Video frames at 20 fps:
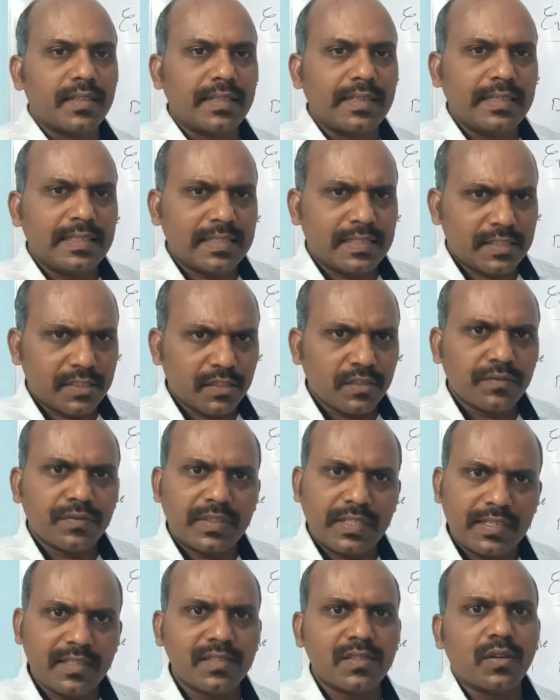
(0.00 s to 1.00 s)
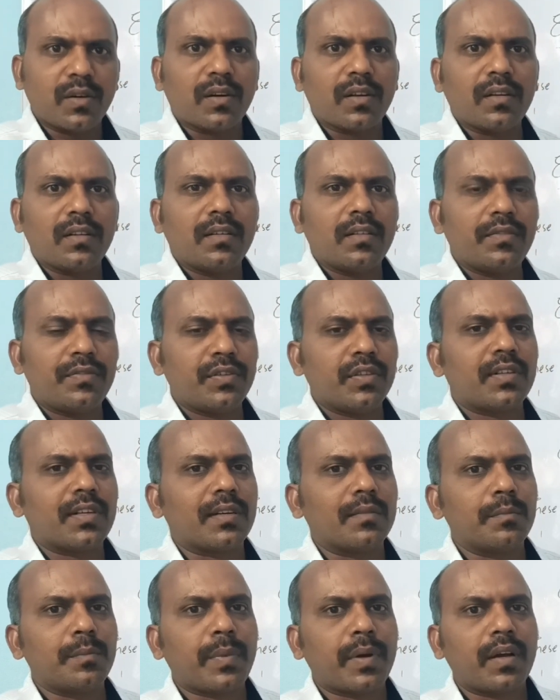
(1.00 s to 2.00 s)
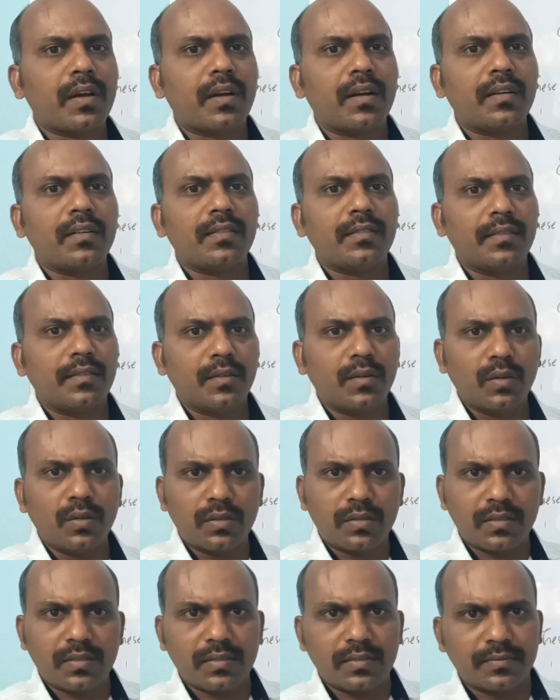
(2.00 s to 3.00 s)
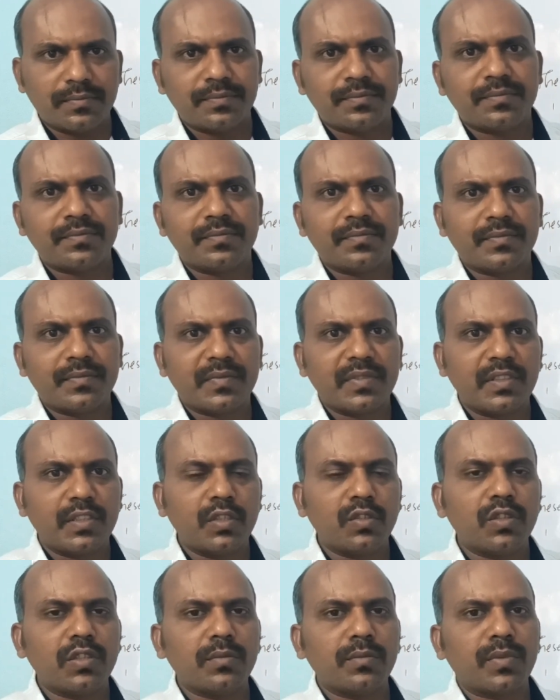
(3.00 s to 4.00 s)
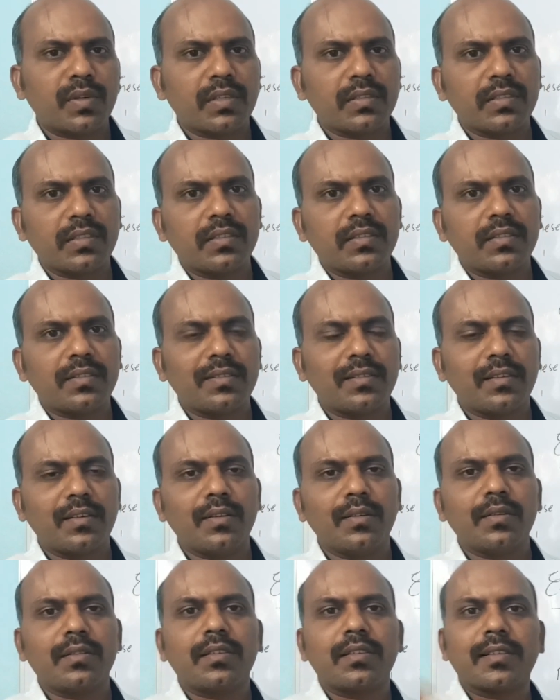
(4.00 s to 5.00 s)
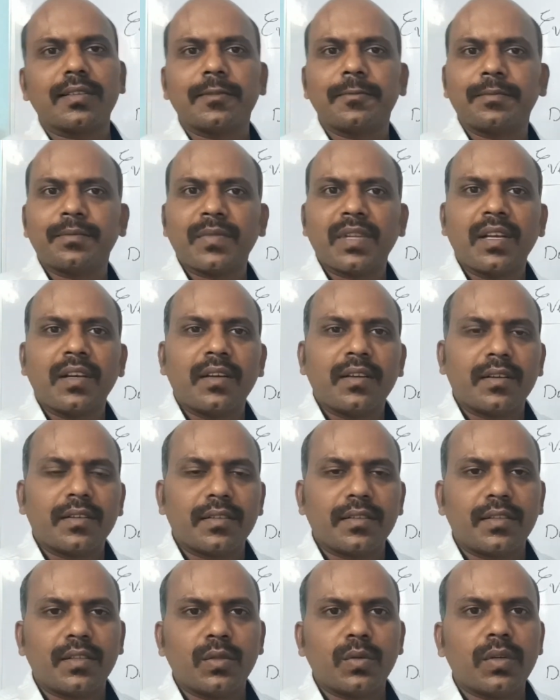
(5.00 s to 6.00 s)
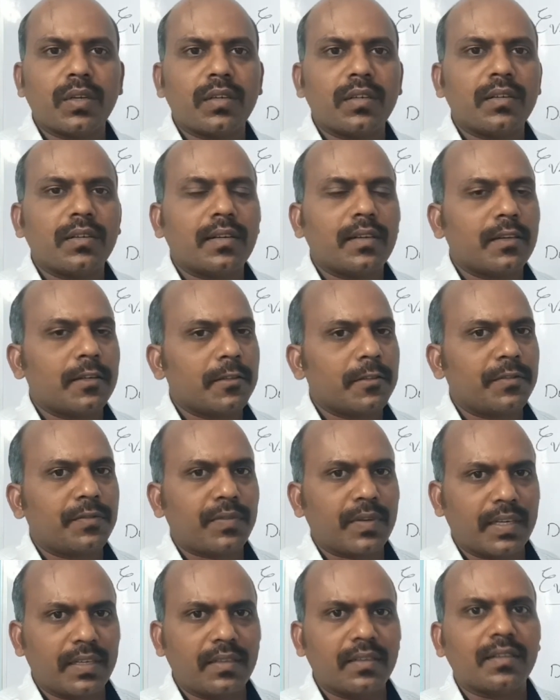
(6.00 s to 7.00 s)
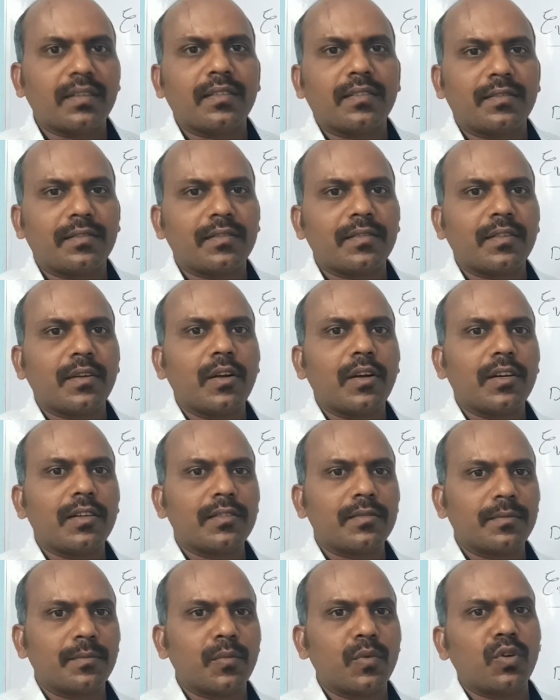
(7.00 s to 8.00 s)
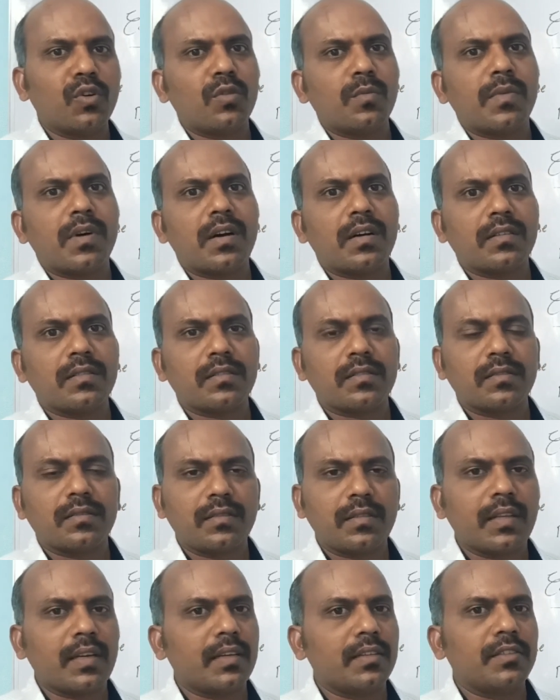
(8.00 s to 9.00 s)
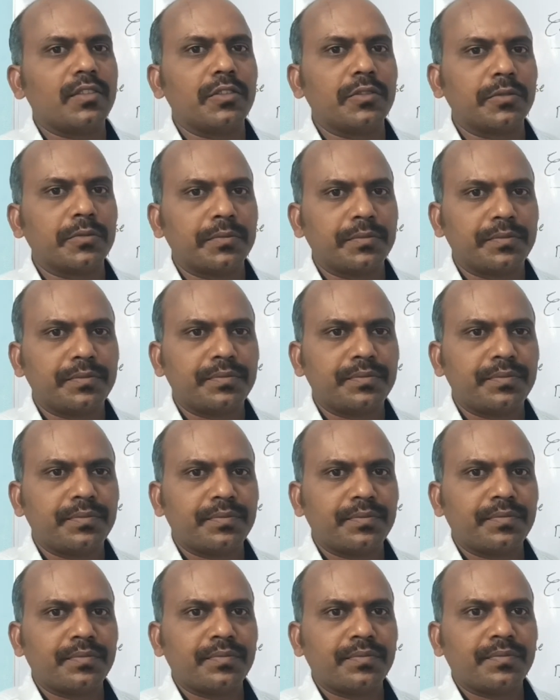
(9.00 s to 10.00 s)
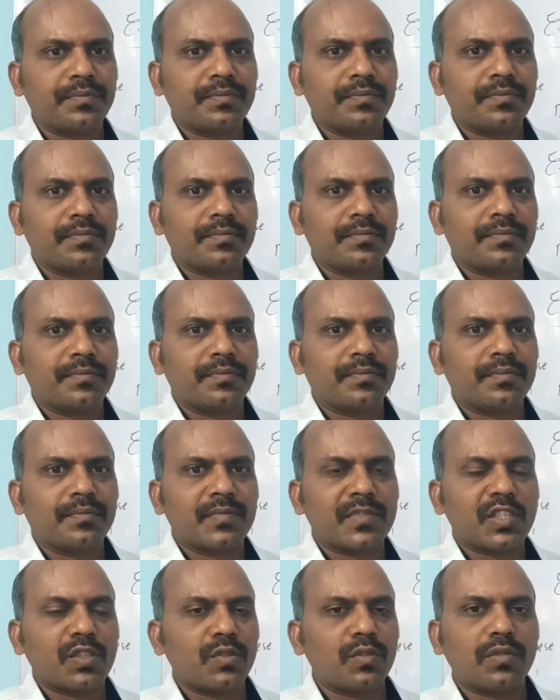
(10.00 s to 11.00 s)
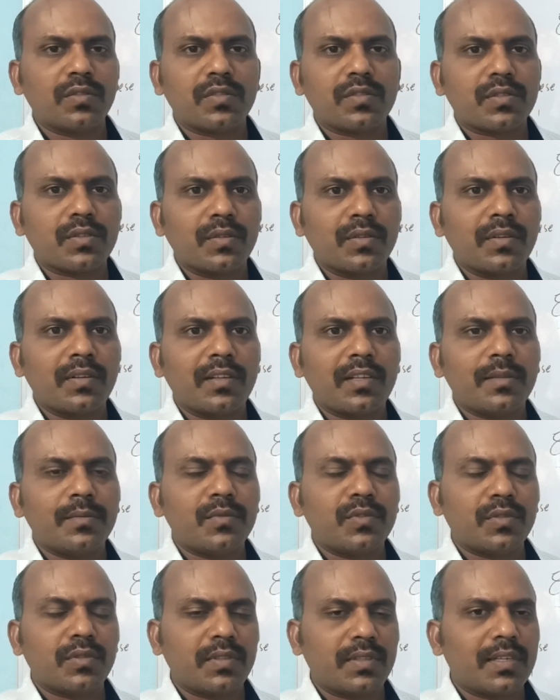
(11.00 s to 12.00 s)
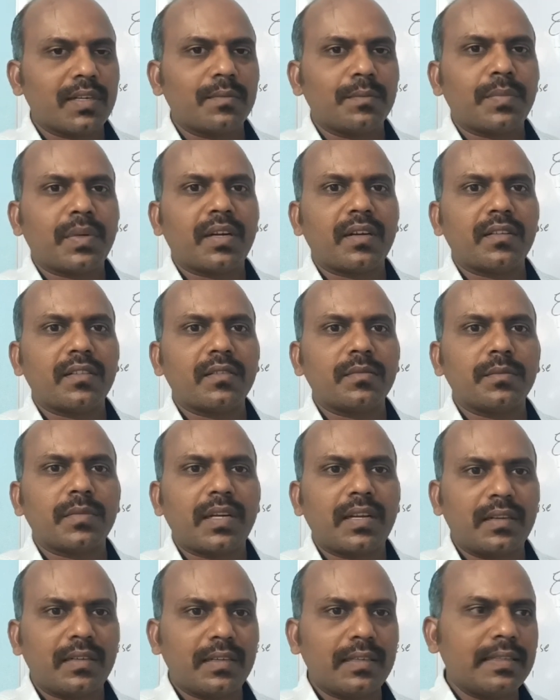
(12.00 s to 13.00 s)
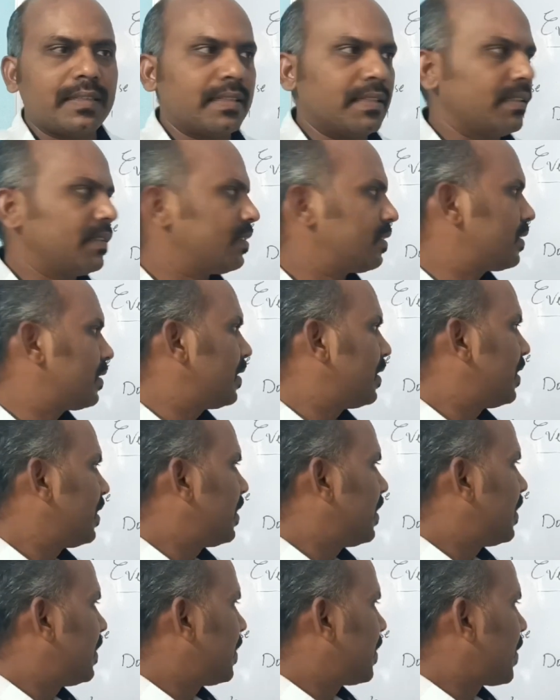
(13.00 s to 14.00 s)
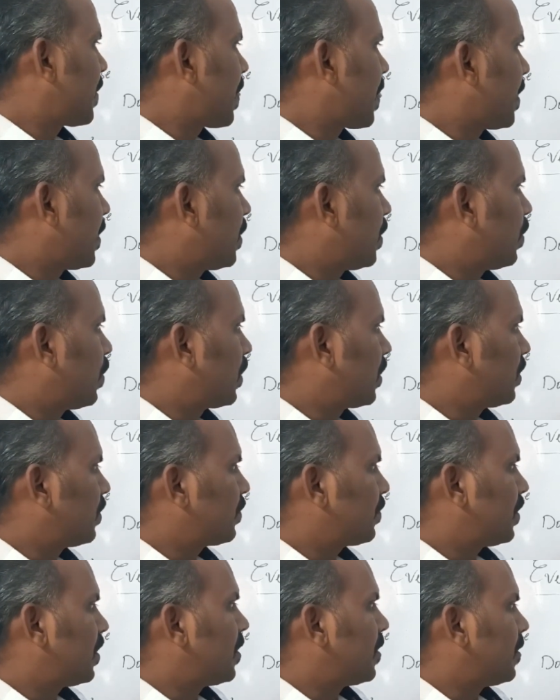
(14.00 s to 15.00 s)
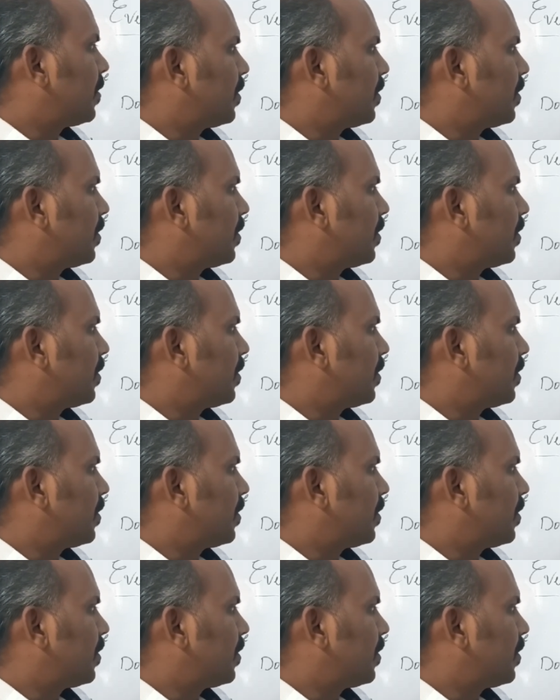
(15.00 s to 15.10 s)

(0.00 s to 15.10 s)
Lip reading: Instead of these all, if you compare, look, your brother, look, your friend got more marks than you. So don't scold them, don't compare them, and it is one of